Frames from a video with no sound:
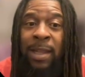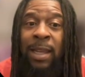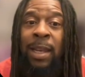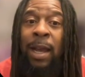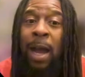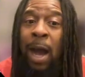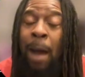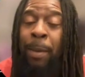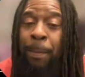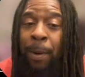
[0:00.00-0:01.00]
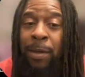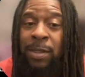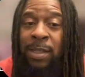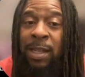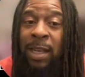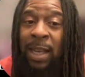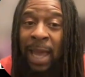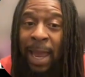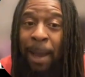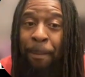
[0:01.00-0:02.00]
then the common person,
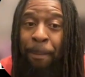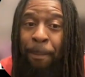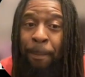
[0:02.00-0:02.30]
lamb,